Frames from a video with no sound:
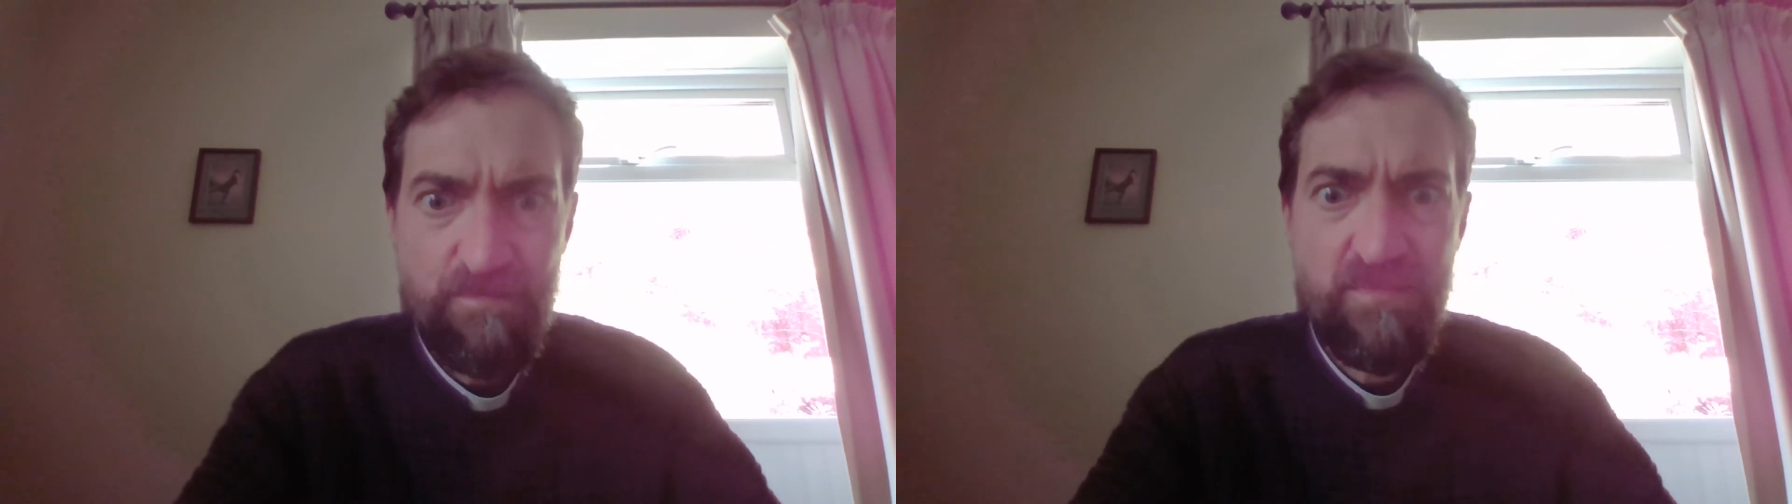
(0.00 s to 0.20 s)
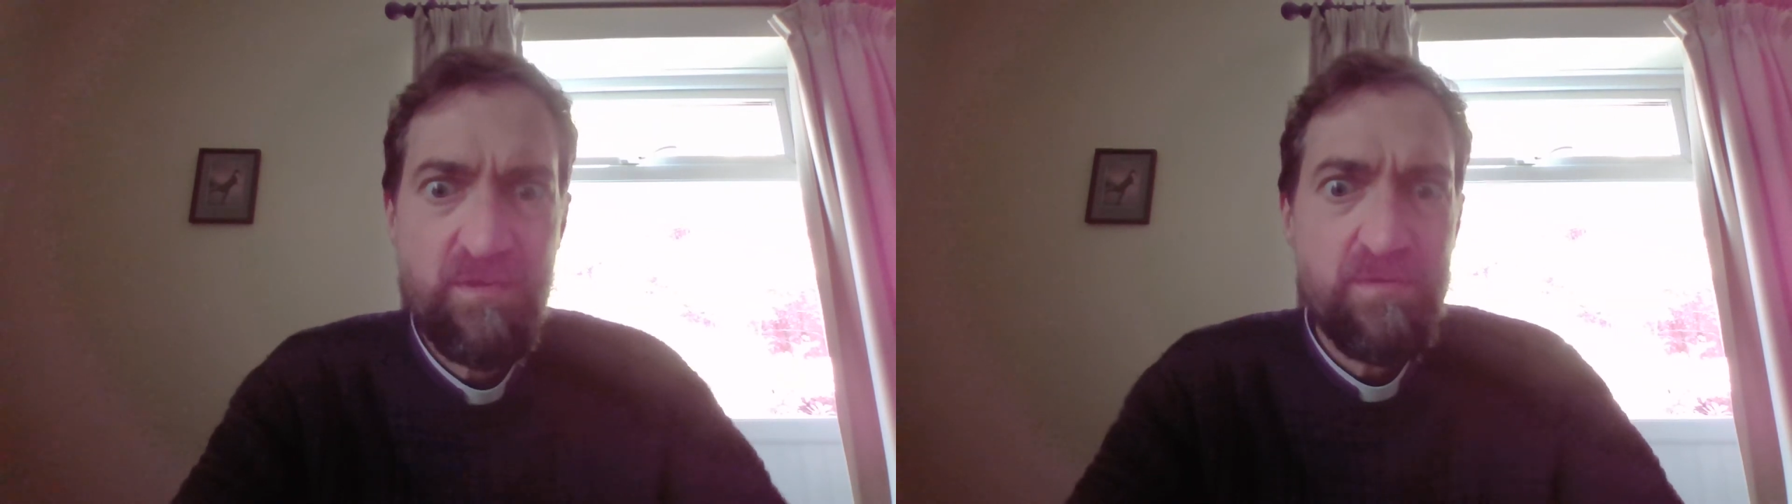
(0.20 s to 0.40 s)

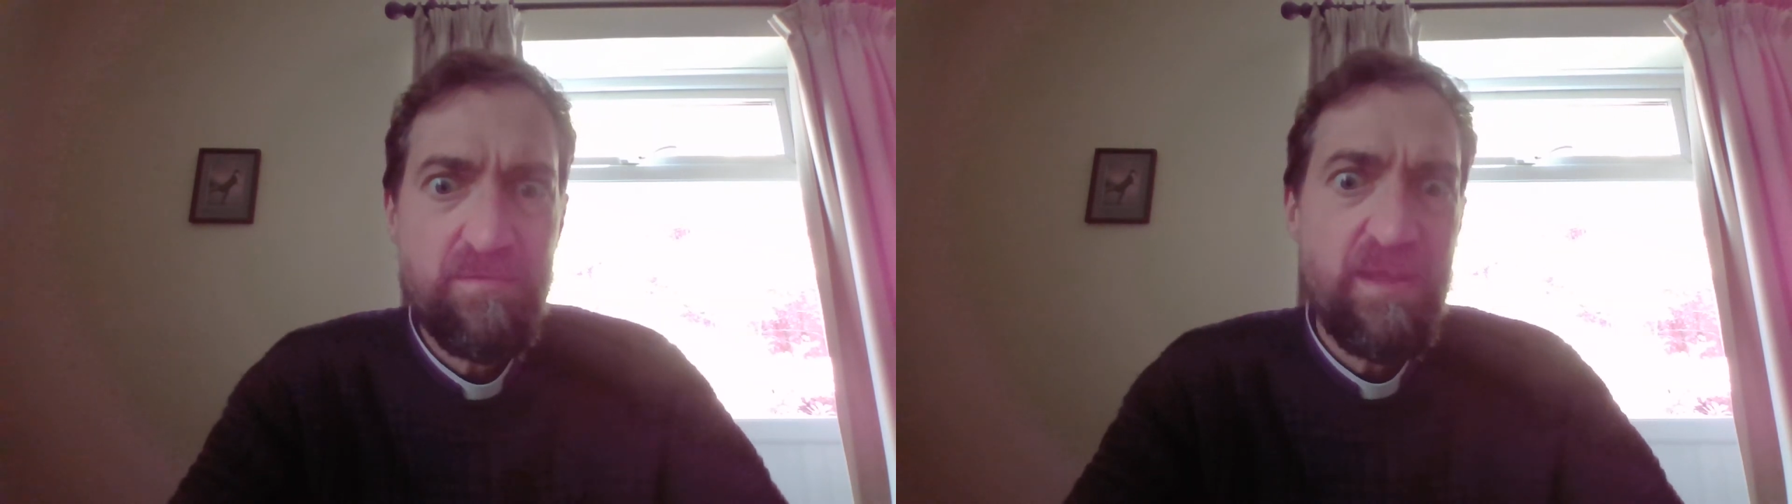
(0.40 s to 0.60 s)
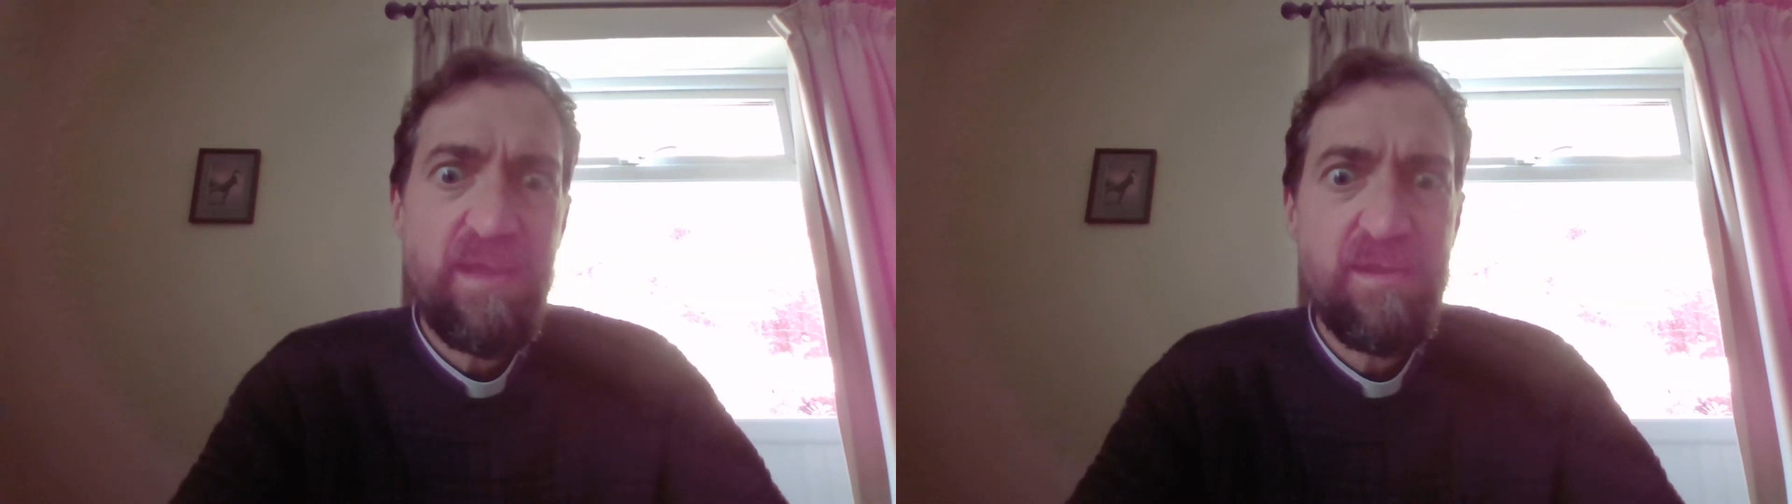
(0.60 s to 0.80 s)

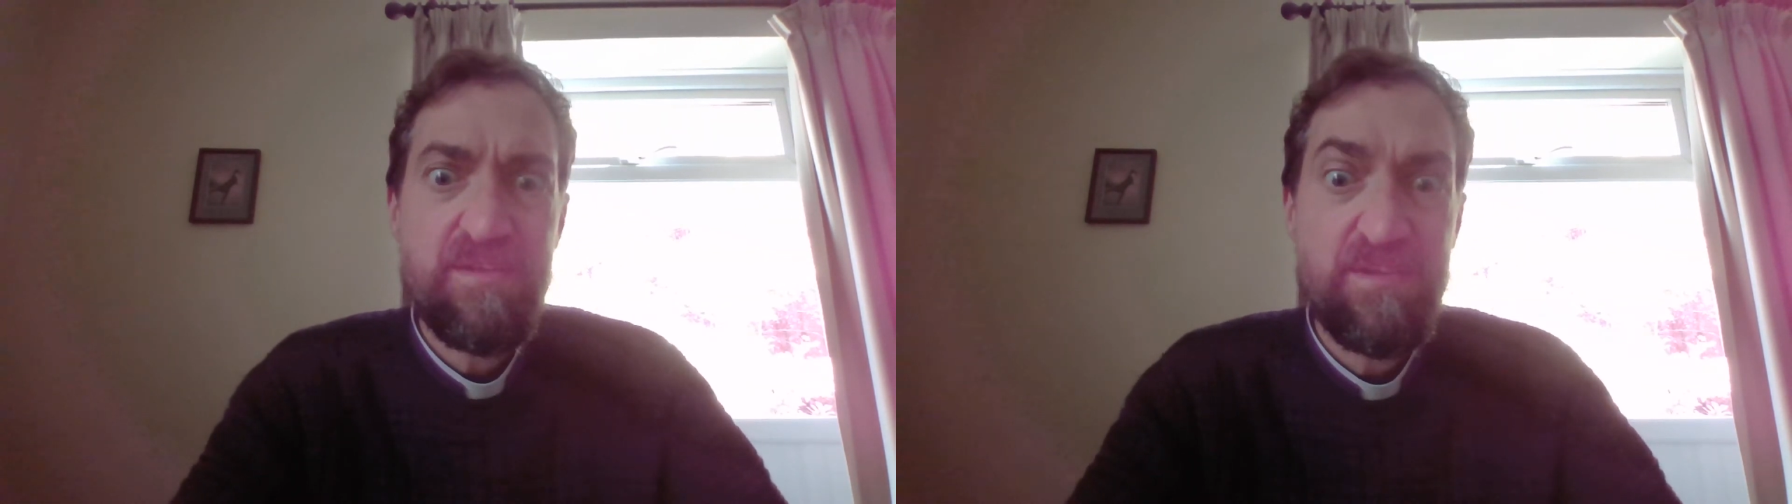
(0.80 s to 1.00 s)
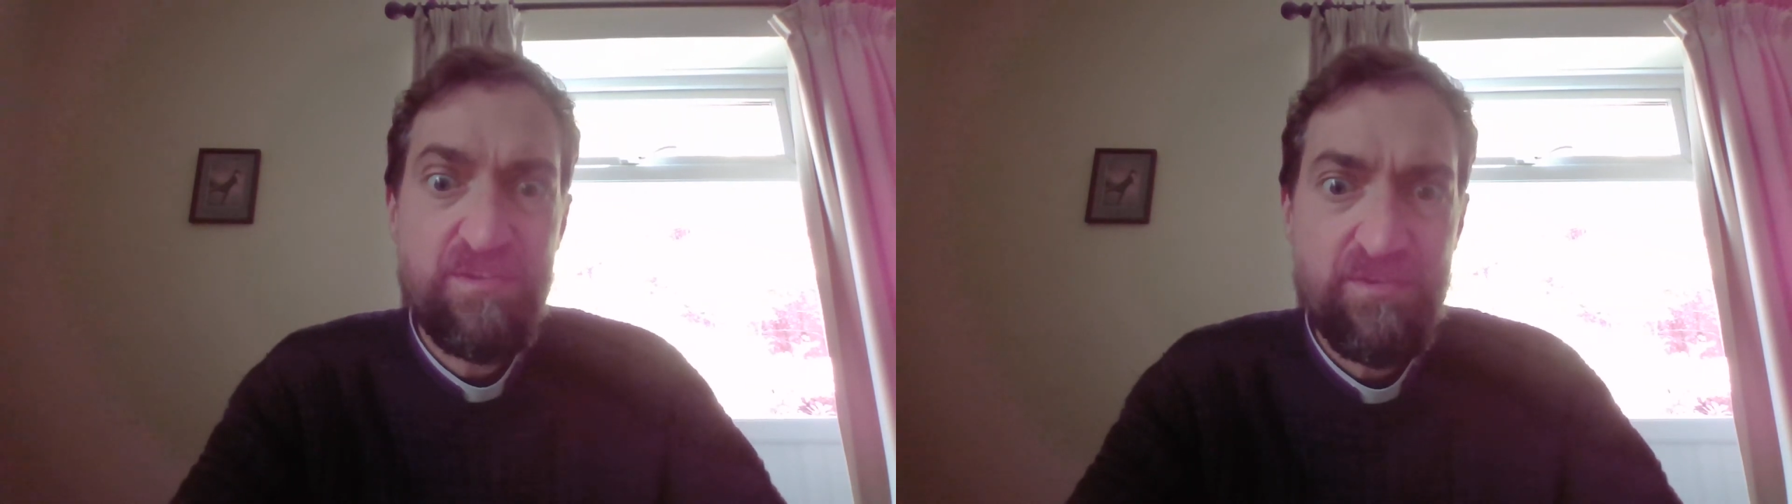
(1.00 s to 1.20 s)
How do
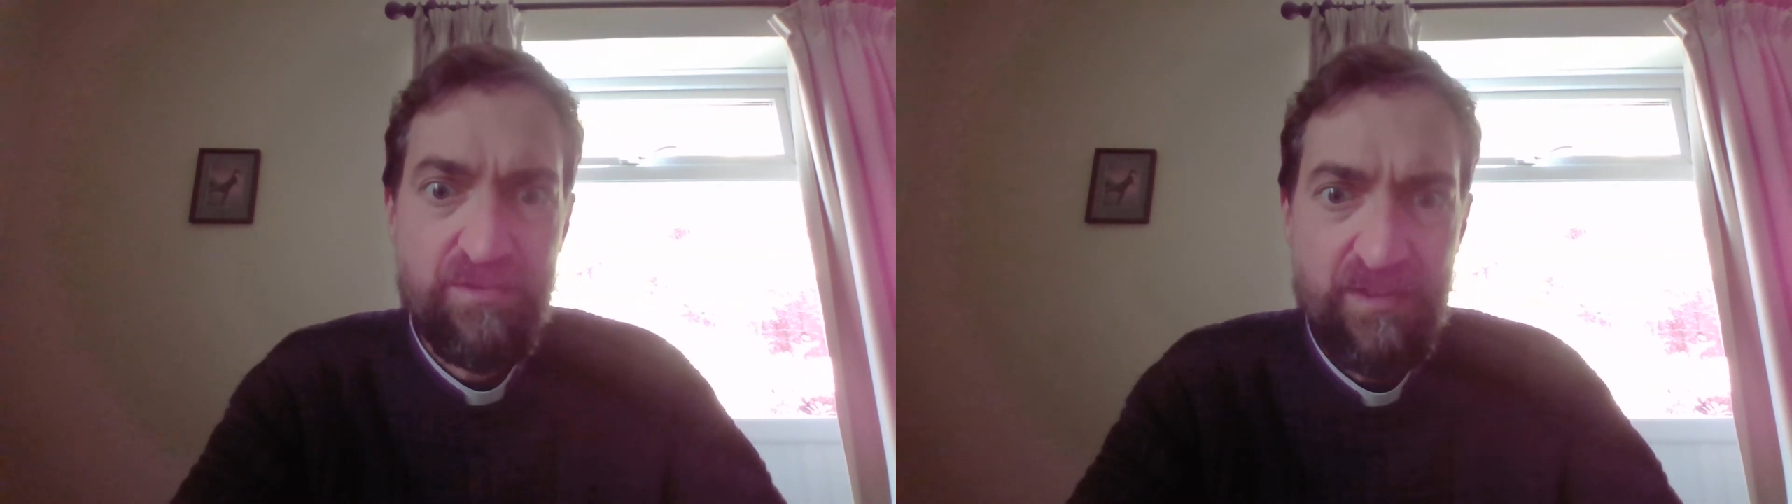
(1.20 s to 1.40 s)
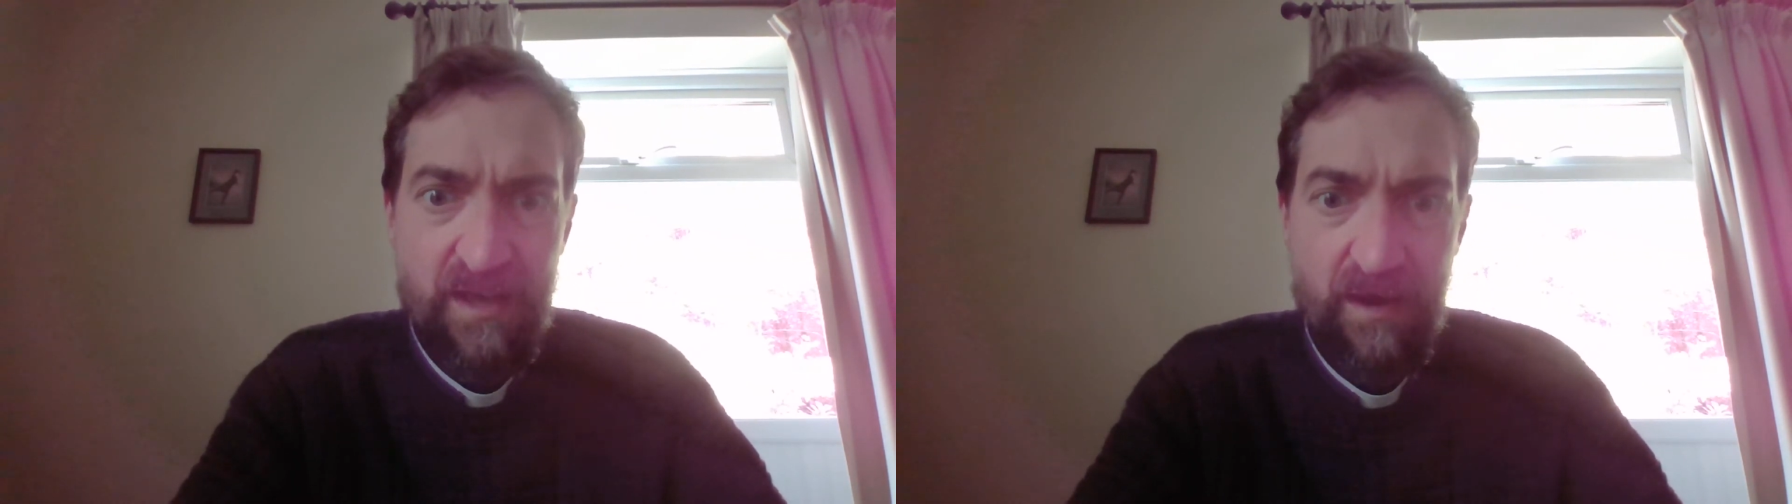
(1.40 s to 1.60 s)
you
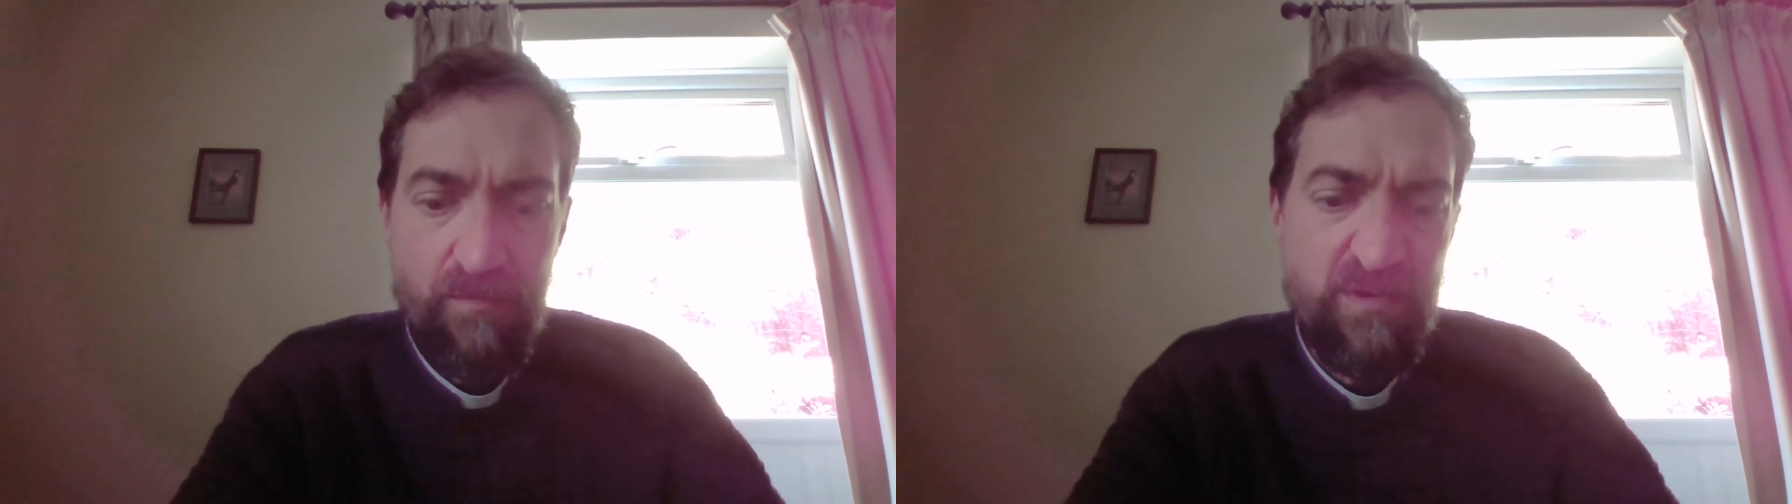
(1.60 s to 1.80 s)
do that?